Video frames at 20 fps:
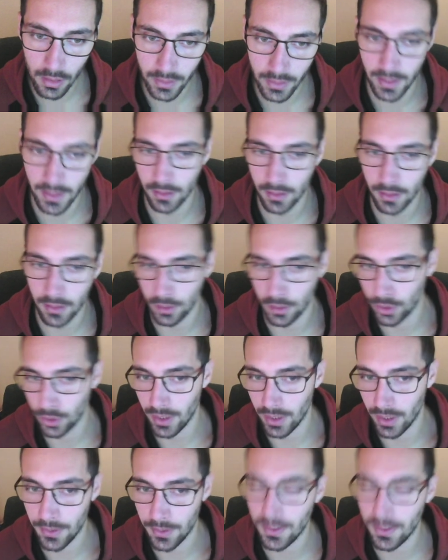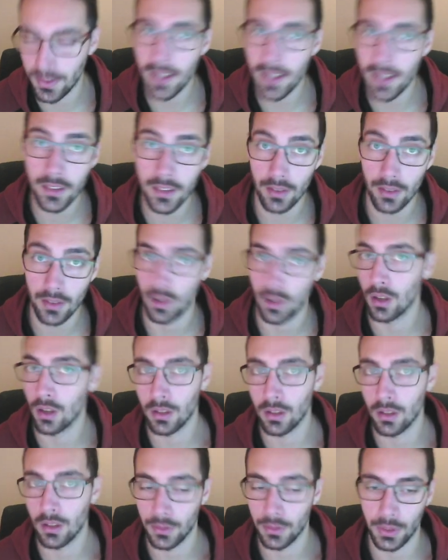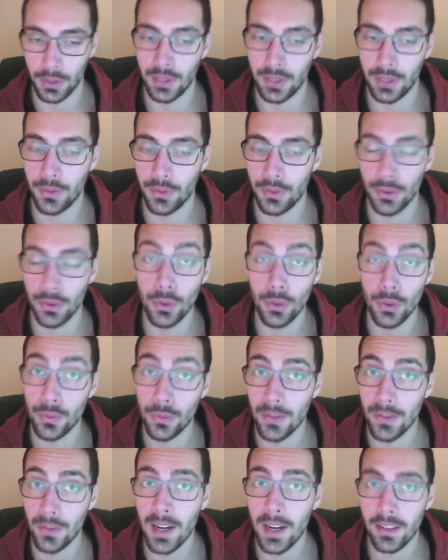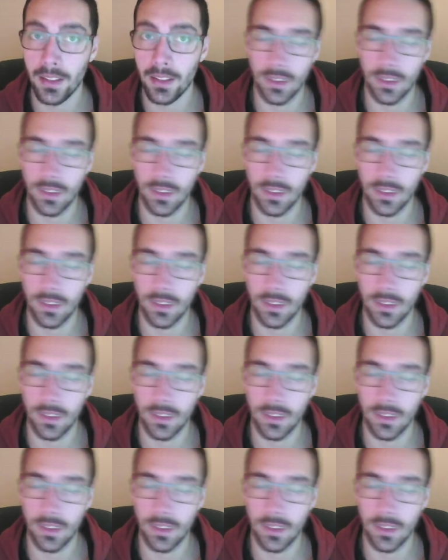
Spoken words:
then you say find, or if you do find,